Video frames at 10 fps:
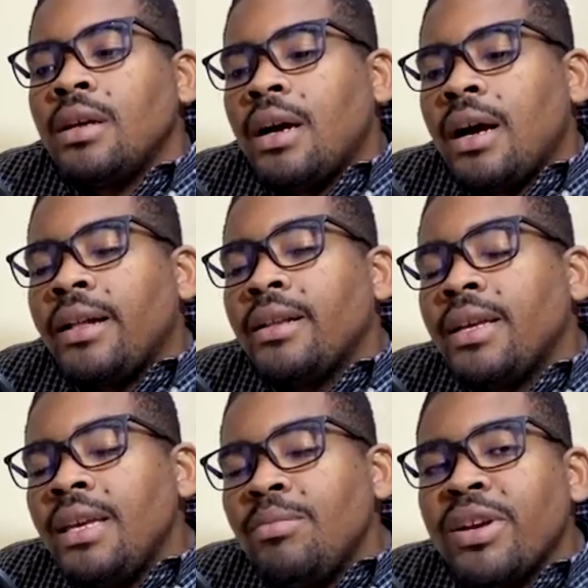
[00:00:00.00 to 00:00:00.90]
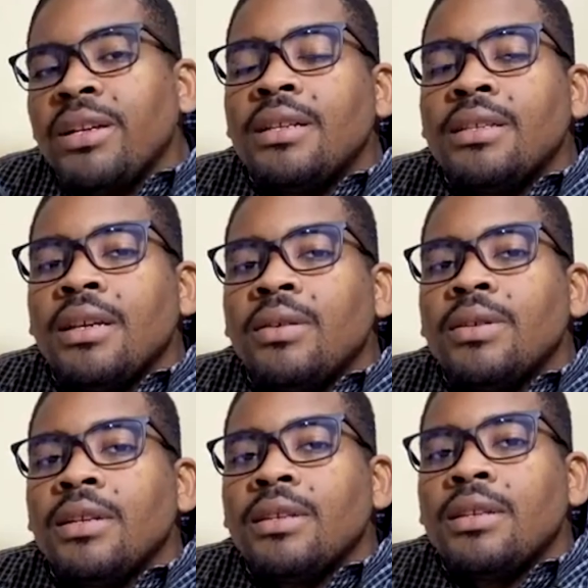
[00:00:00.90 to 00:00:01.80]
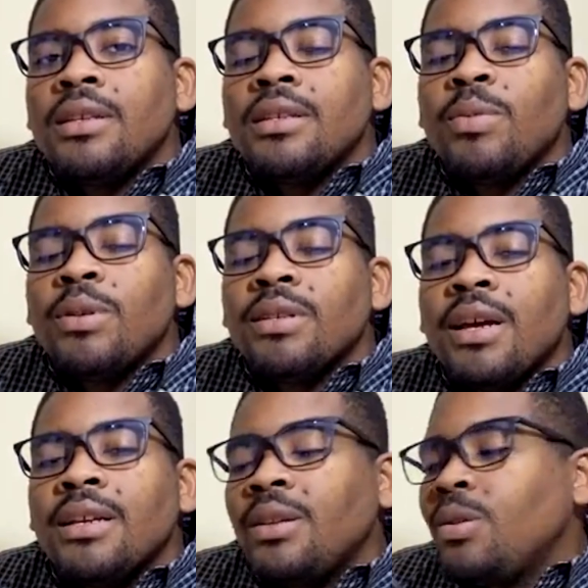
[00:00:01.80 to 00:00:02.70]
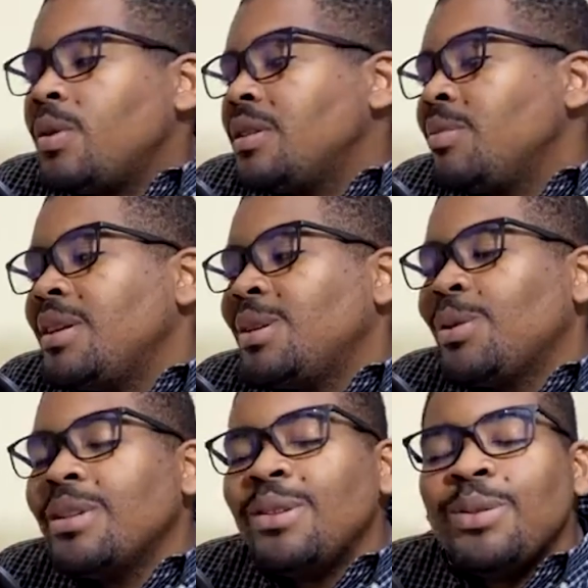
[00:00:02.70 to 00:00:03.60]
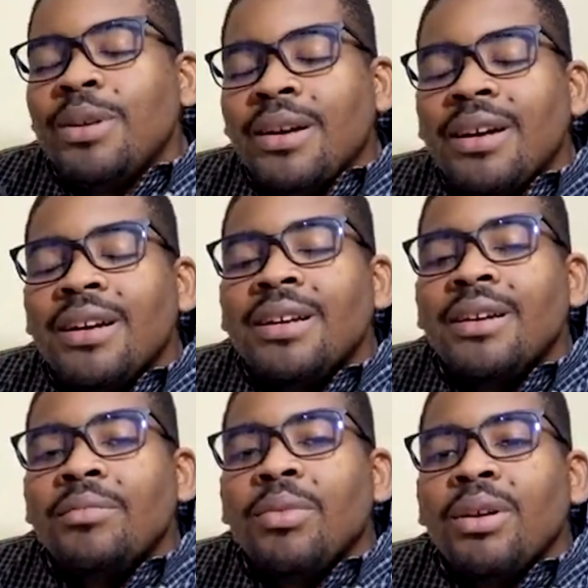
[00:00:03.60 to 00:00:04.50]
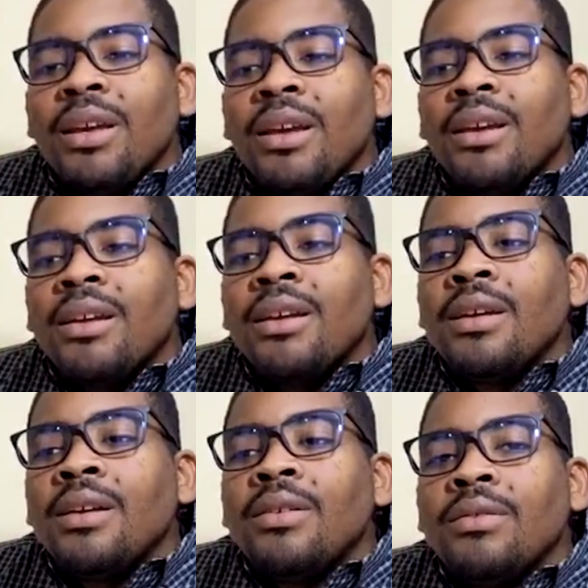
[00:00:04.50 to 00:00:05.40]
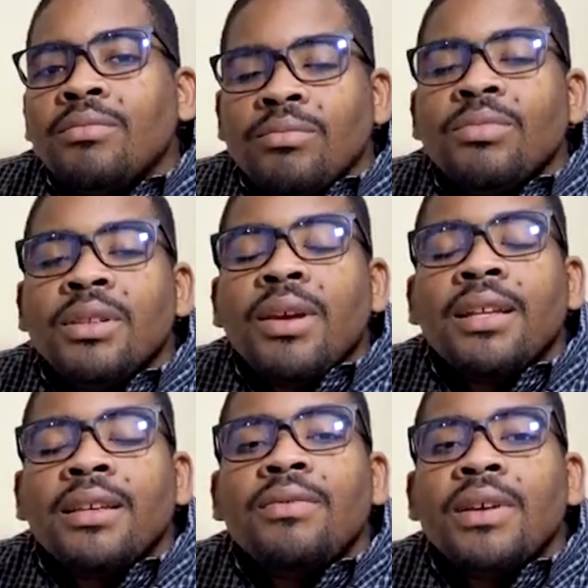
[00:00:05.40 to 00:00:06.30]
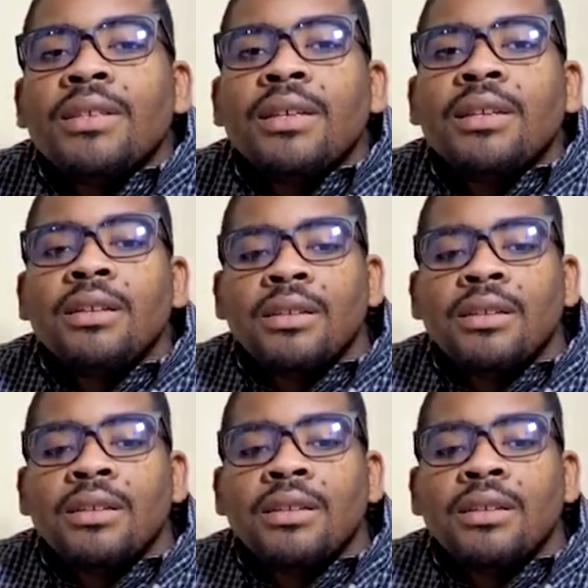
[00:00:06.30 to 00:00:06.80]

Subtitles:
I'll keep trying to answer your questions in these snippets, guys. I don't want to make this one too long. But yeah, get invested.